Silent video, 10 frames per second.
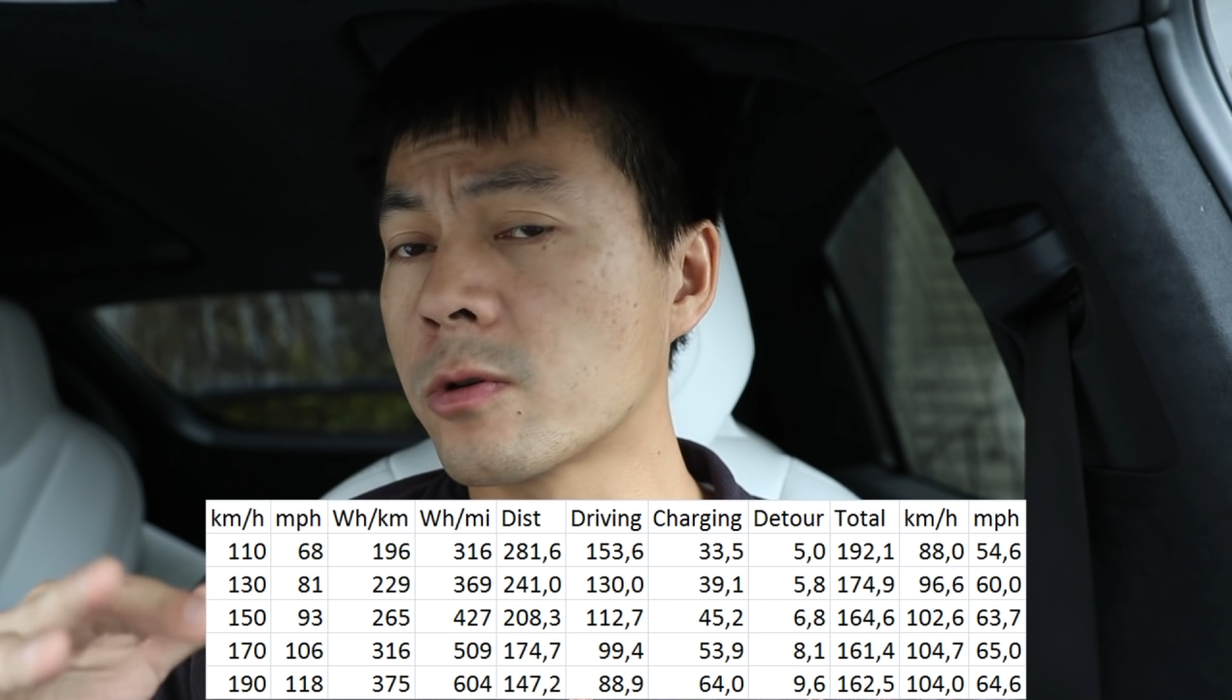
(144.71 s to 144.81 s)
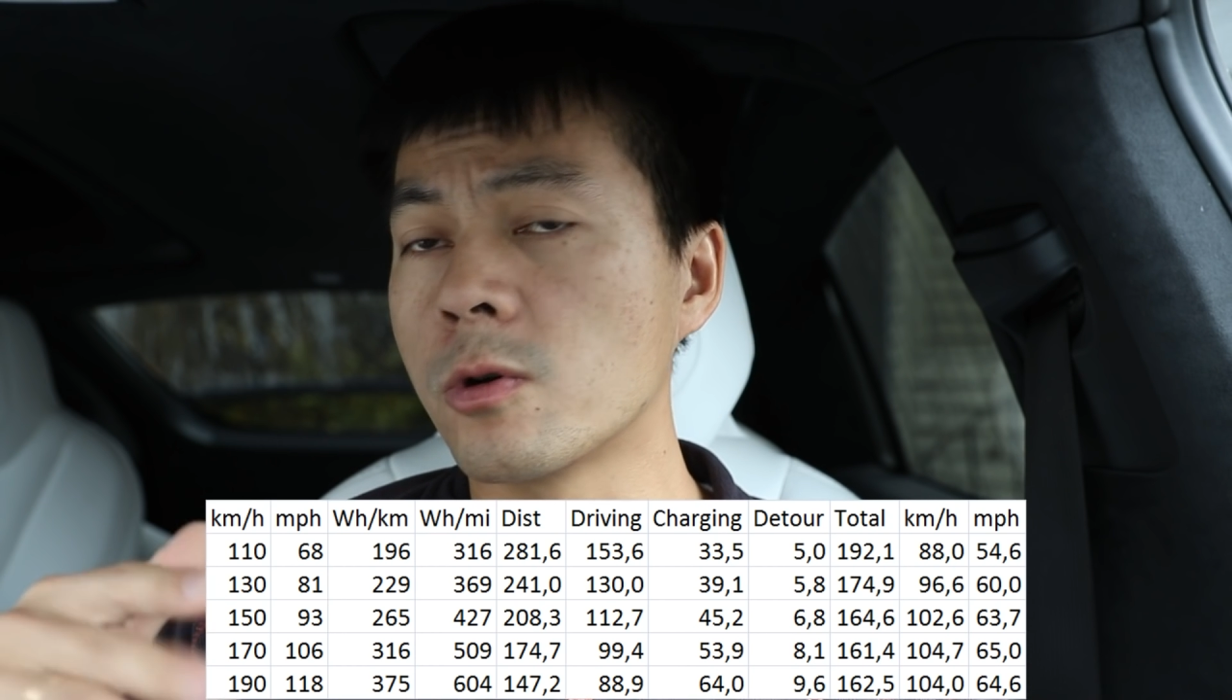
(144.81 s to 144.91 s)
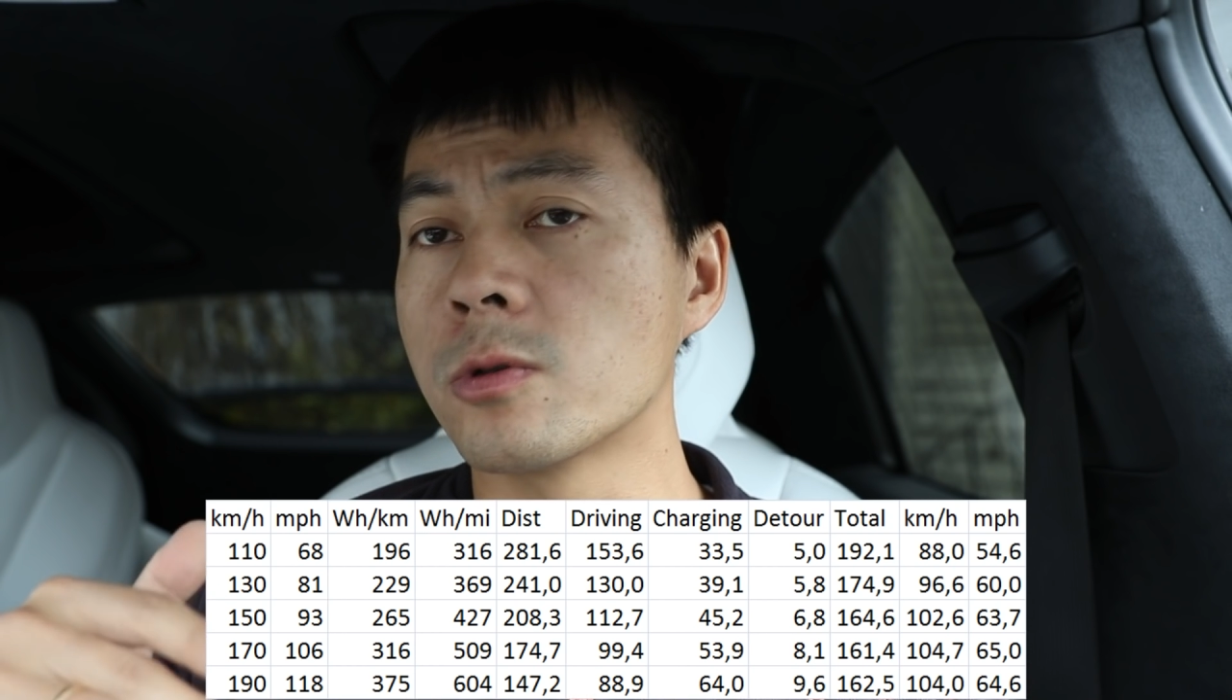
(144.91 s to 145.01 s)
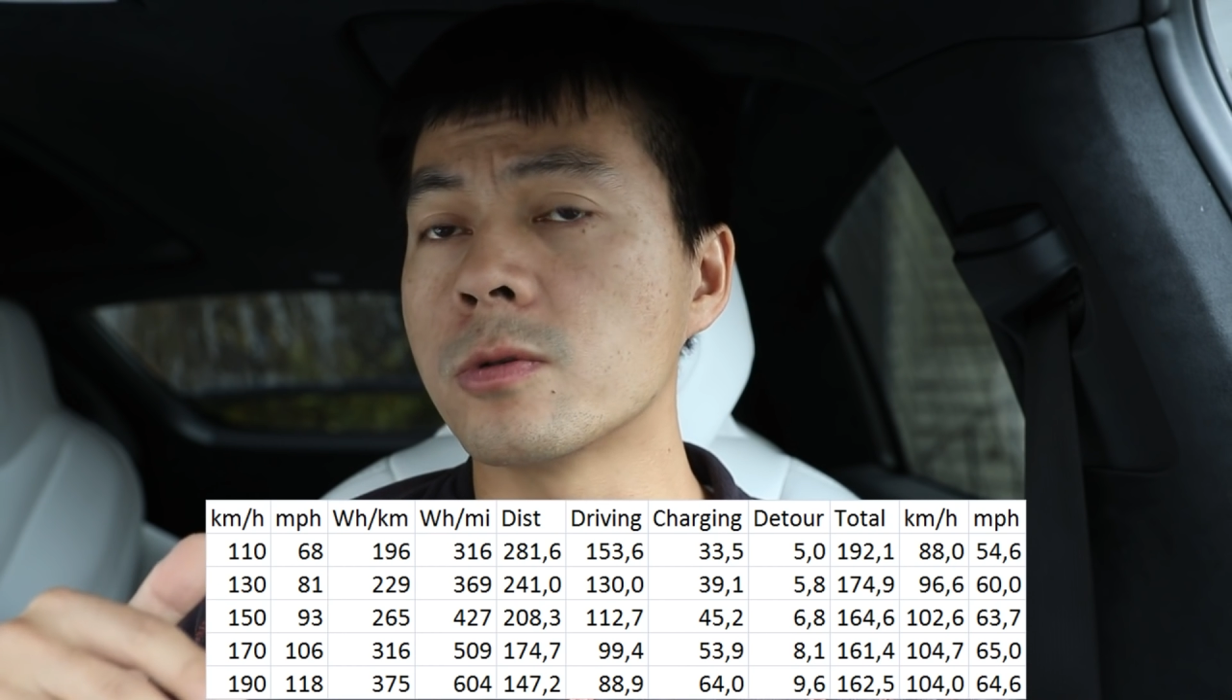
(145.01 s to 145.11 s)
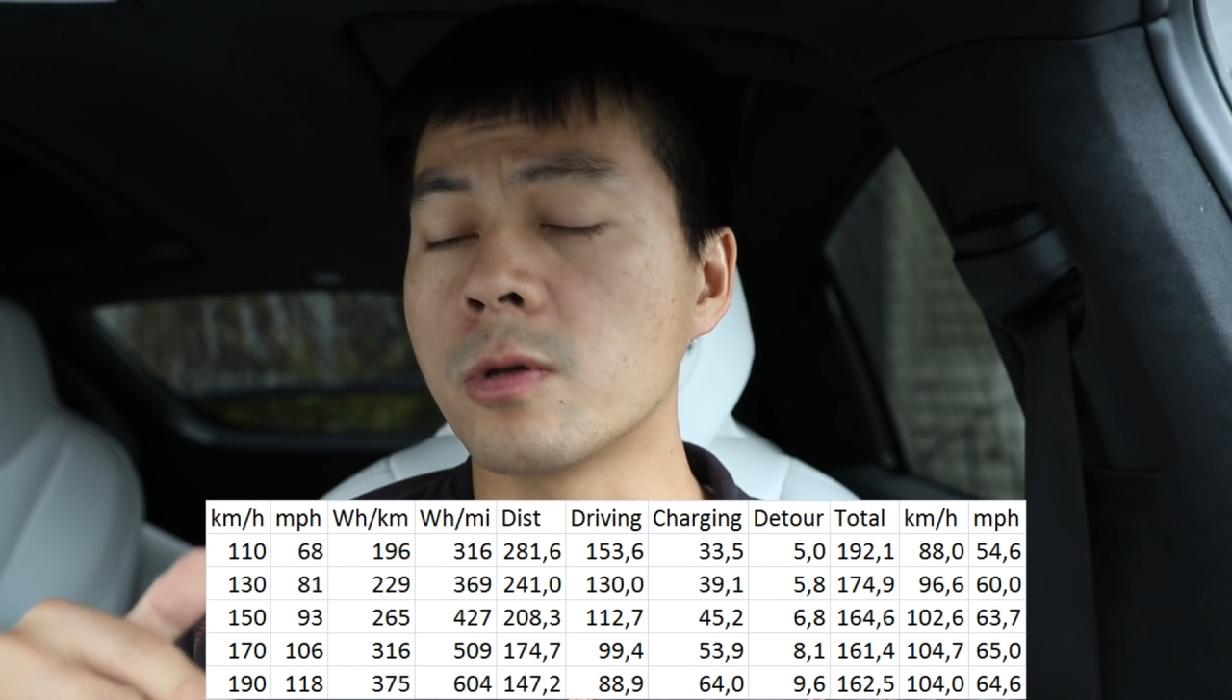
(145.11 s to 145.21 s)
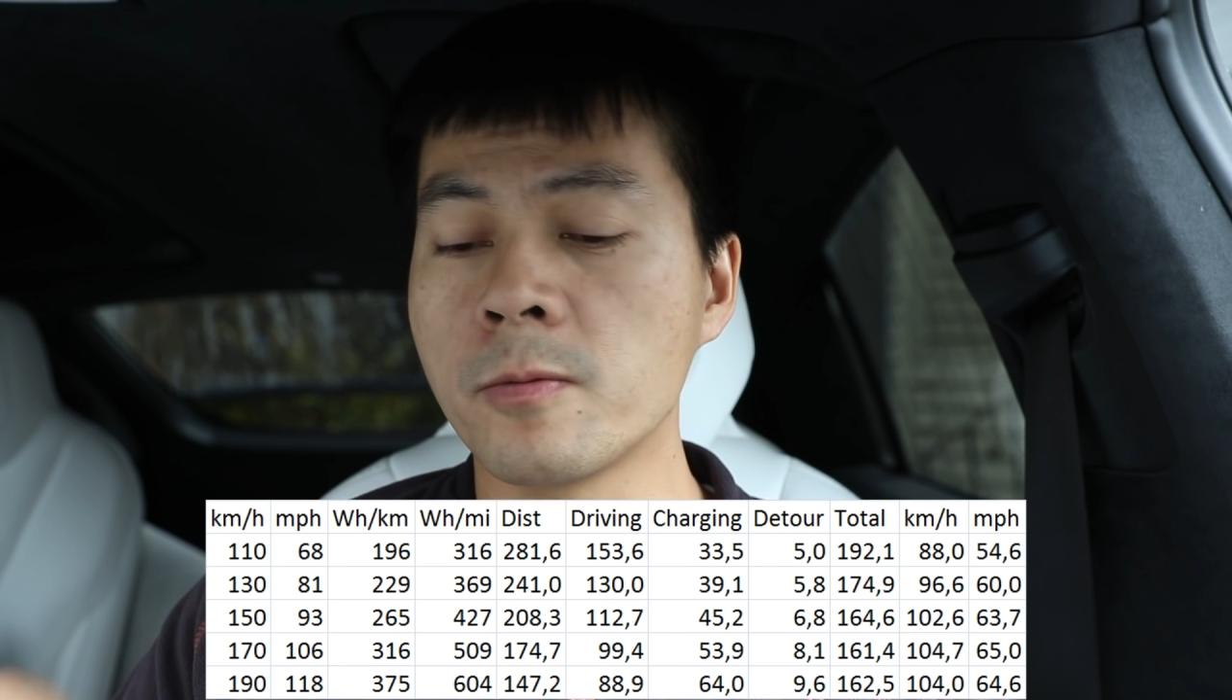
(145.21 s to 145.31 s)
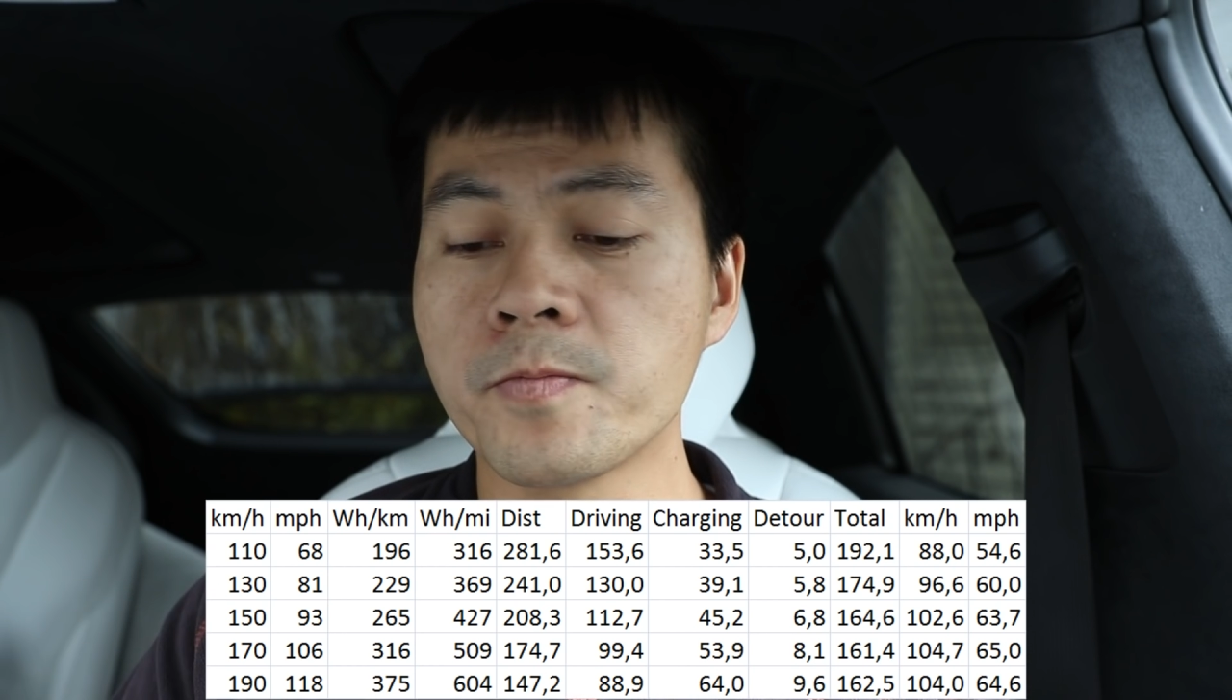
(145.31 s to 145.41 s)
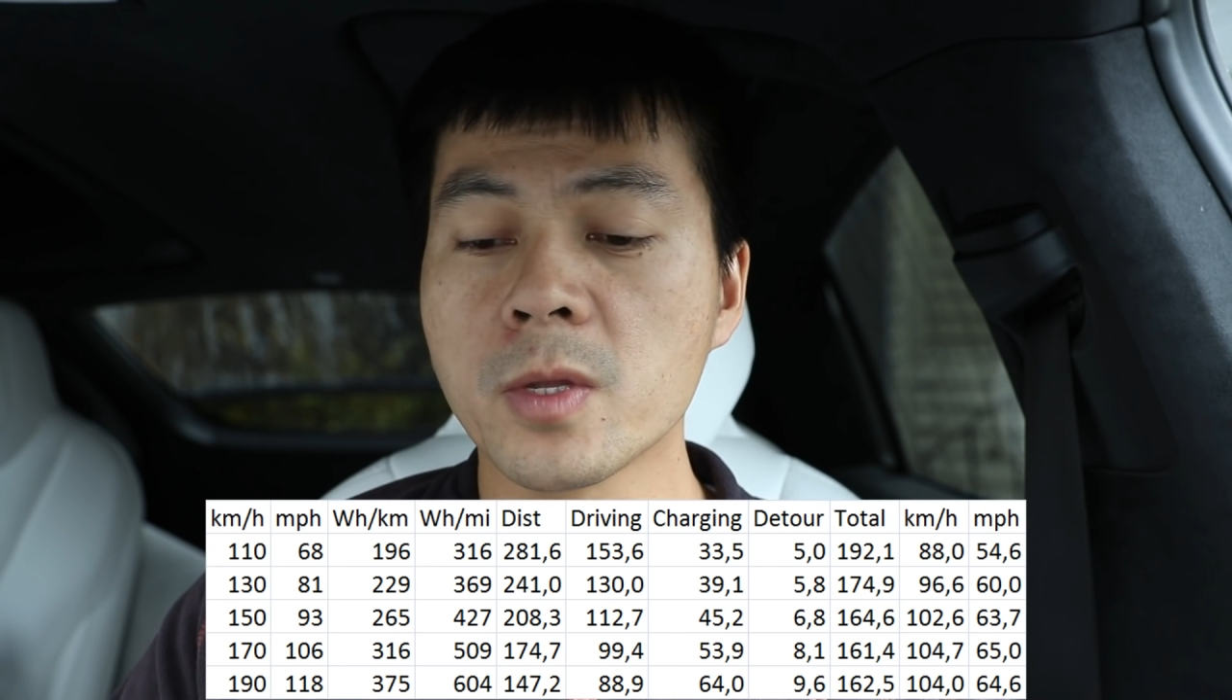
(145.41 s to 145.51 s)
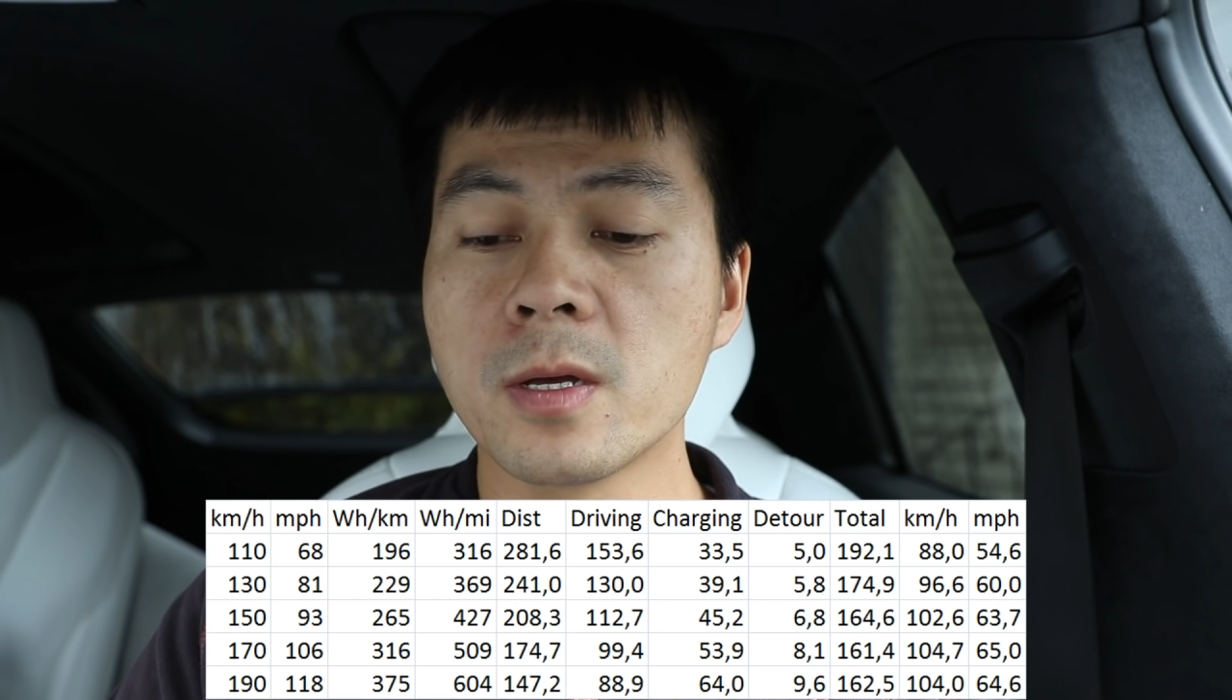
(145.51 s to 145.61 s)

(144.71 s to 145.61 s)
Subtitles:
good, you know.